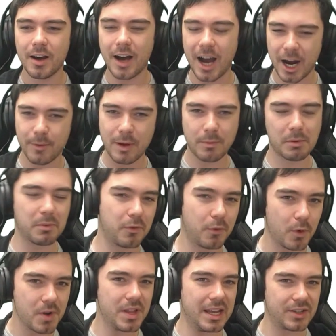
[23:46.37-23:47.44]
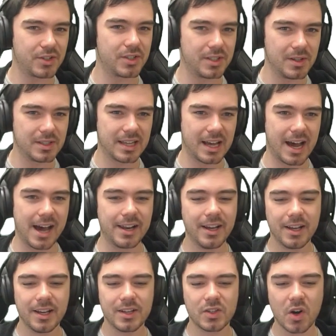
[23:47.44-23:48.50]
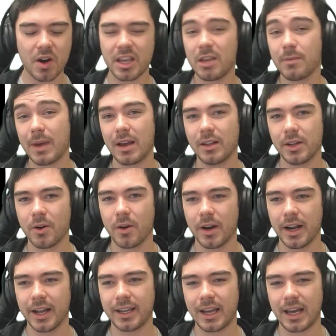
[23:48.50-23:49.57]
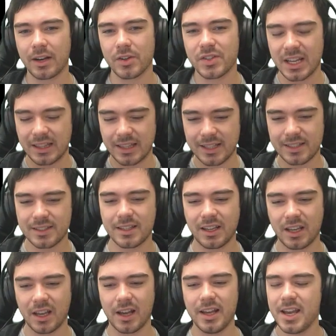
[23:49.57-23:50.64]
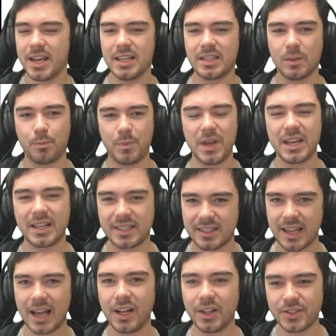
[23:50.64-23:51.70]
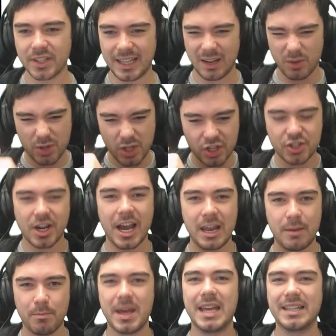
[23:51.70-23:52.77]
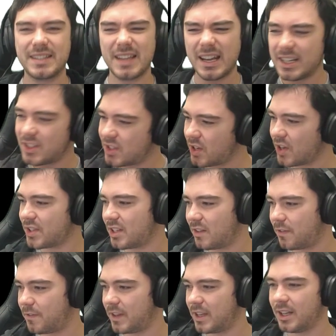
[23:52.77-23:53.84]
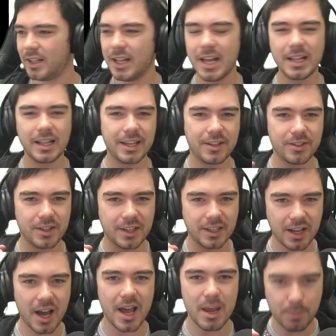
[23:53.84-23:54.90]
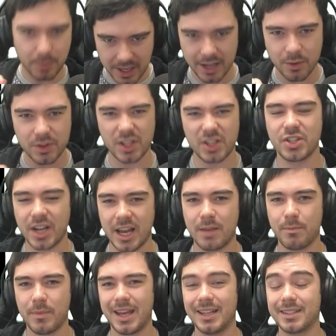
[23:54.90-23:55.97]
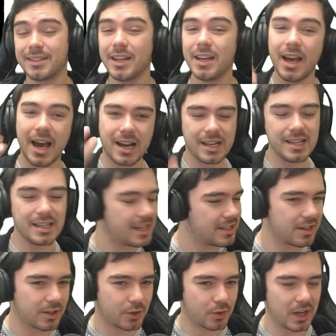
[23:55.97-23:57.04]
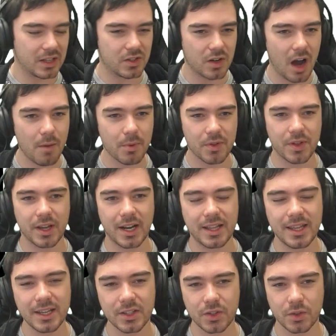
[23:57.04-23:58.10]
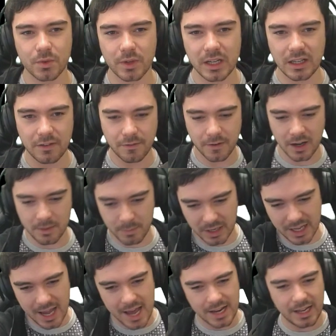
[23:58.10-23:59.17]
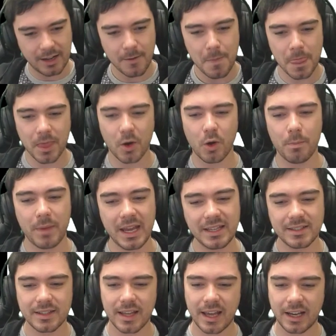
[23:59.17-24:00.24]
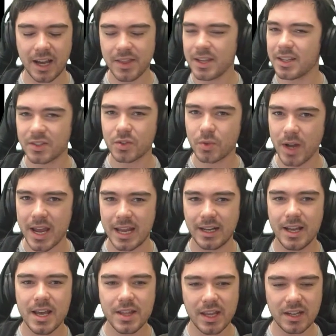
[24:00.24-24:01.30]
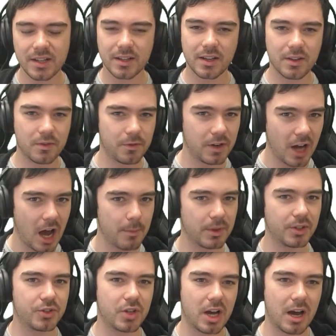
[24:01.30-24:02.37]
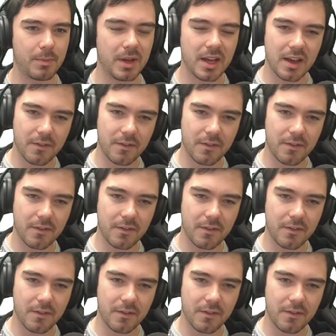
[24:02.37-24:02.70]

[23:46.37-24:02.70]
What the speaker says: I remember before they introduced that, talking about Leoric, and I was like, he's a big skeleton king with a giant mace, and it doesn't feel like you're a guy playing with a giant mace. And I think they did a great job with it. I think it's a really fun mechanic, the whole mace thing. I think it's great. They did a phenomenal job.